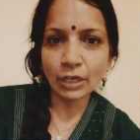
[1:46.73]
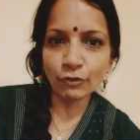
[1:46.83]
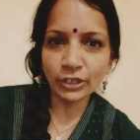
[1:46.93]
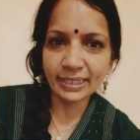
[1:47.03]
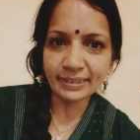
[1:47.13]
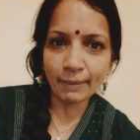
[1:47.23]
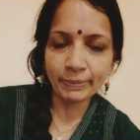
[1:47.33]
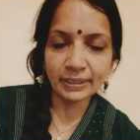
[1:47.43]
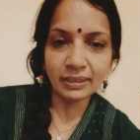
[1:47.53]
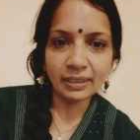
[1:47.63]
For
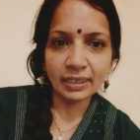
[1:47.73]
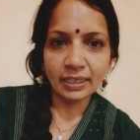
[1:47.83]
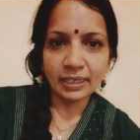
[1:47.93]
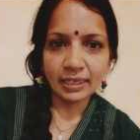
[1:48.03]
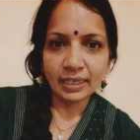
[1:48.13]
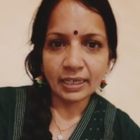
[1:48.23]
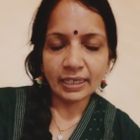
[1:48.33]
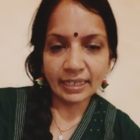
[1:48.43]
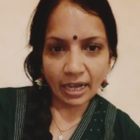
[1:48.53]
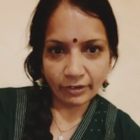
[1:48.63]
example,
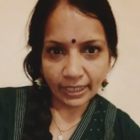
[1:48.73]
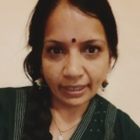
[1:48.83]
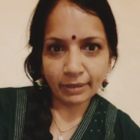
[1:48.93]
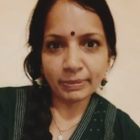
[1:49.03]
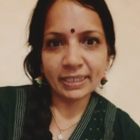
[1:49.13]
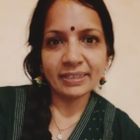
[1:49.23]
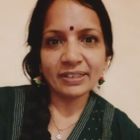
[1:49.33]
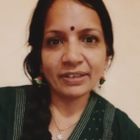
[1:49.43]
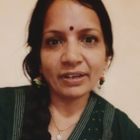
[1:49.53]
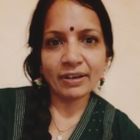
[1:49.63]
in our academy,
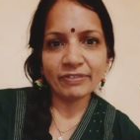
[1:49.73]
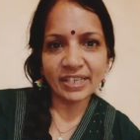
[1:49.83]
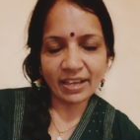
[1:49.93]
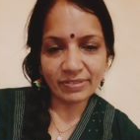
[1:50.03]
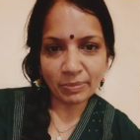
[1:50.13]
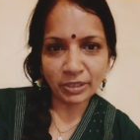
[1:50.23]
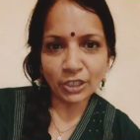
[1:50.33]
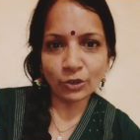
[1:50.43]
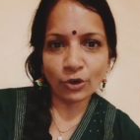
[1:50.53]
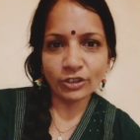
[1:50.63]
we have
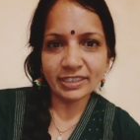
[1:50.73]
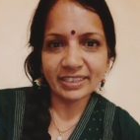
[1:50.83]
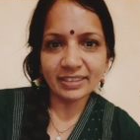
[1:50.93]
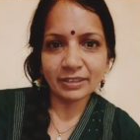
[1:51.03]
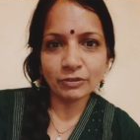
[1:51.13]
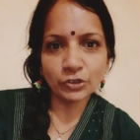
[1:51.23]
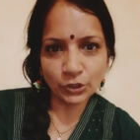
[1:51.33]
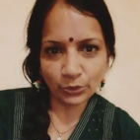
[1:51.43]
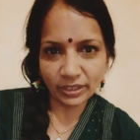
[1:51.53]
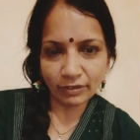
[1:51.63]
something called
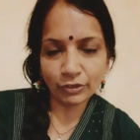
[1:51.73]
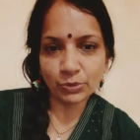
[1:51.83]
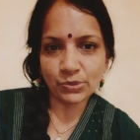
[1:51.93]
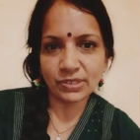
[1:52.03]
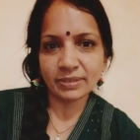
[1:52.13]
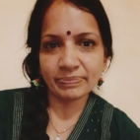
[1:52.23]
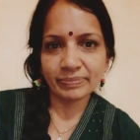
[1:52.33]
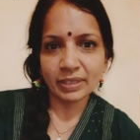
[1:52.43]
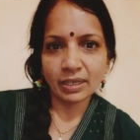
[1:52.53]
story reviews,